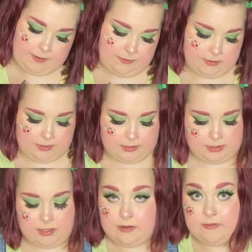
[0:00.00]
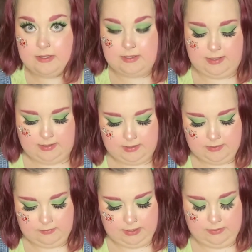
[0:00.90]
just enough to slide this
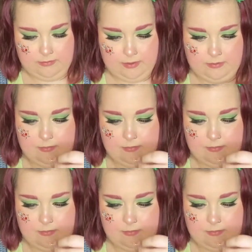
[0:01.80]
ring through.